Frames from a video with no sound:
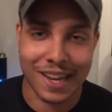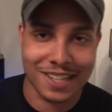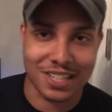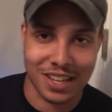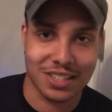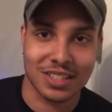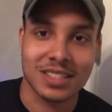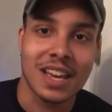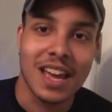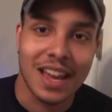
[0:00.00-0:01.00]
and
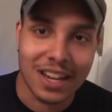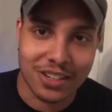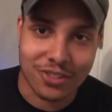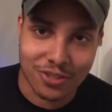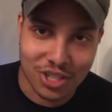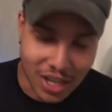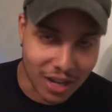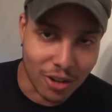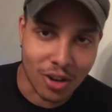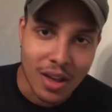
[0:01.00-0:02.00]
changes in your
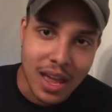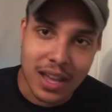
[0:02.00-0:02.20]
channel.